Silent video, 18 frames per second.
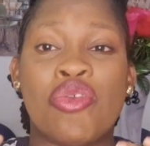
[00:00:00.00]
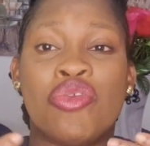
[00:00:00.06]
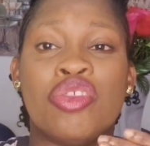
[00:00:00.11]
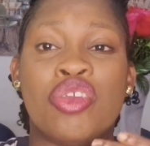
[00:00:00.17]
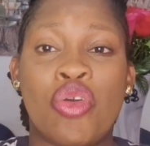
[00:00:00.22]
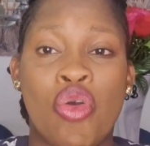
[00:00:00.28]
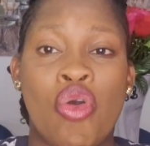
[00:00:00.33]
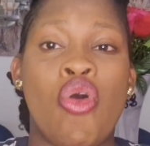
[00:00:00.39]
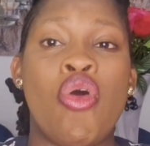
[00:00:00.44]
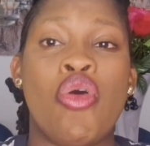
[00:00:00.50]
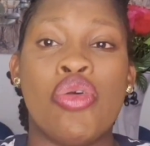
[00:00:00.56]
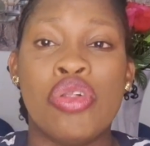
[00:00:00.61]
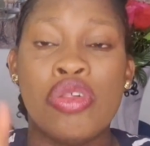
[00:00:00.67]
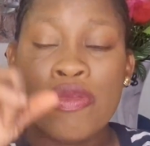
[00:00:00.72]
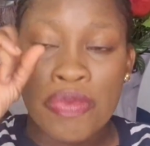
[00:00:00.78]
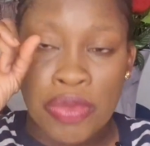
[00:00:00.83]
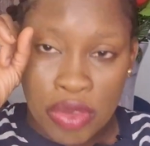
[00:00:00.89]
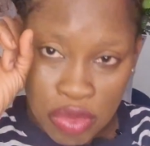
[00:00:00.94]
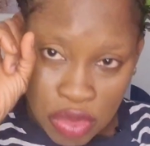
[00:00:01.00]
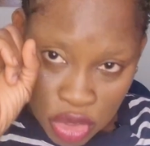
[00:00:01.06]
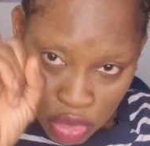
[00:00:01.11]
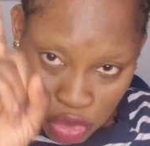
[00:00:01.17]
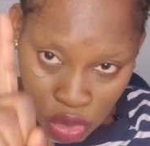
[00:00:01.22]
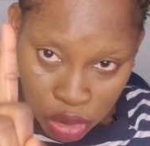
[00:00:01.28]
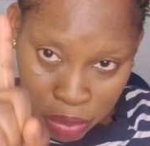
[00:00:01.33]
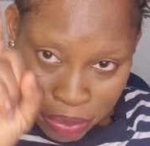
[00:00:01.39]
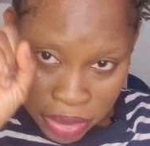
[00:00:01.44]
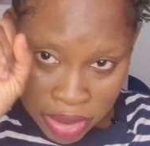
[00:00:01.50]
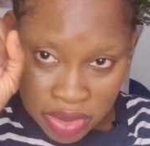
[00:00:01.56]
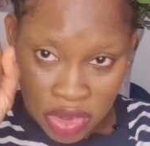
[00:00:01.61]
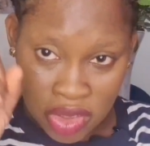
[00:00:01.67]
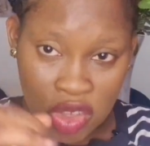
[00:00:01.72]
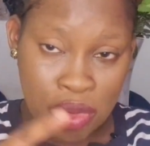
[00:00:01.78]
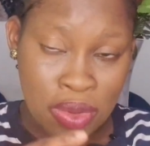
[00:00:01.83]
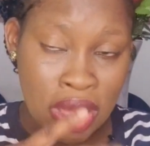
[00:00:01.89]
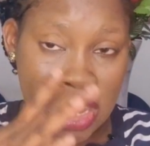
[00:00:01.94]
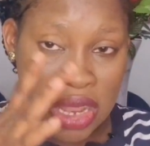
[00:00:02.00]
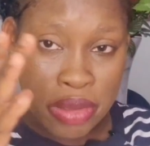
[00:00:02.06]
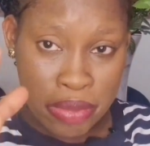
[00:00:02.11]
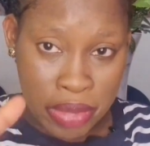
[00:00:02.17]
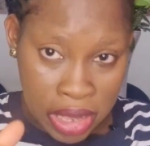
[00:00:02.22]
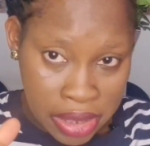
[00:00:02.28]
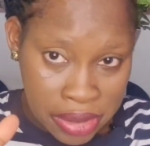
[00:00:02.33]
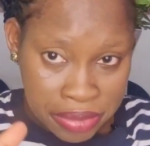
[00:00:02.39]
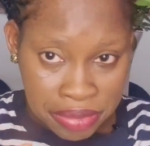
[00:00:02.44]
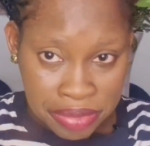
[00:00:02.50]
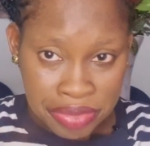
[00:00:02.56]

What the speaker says: on the call with one person, especially me.